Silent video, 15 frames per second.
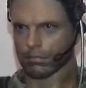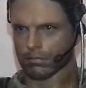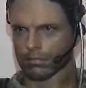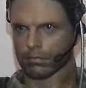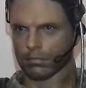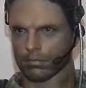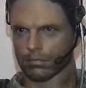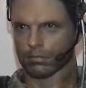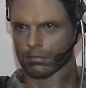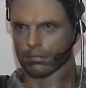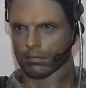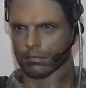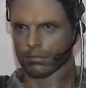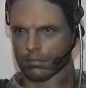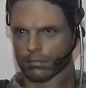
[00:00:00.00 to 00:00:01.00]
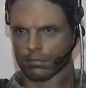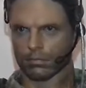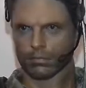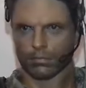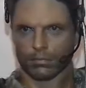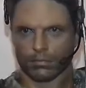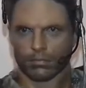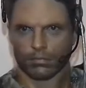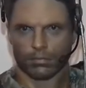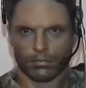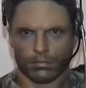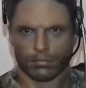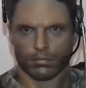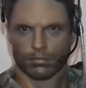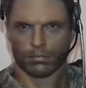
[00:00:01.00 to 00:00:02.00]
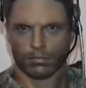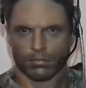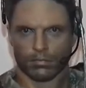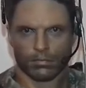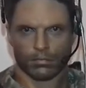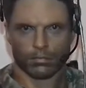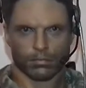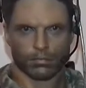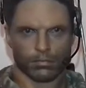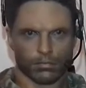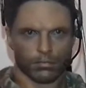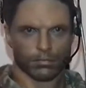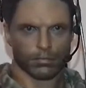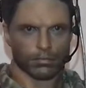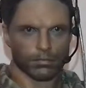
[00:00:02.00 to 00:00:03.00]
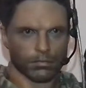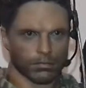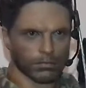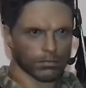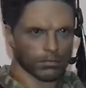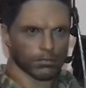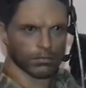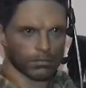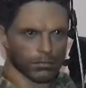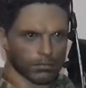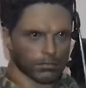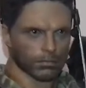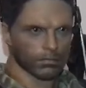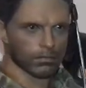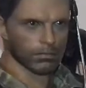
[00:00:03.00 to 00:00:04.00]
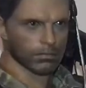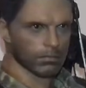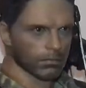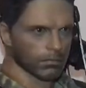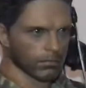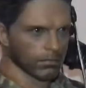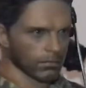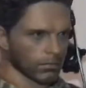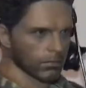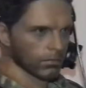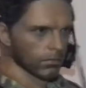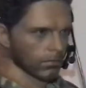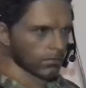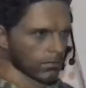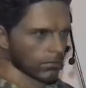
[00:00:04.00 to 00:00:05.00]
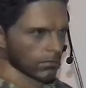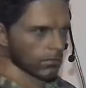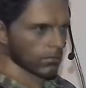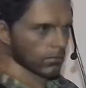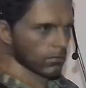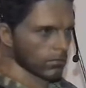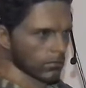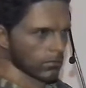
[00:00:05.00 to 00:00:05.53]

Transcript: stick it on a Phicen body, it looks pretty decent. Extend the legs a little bit and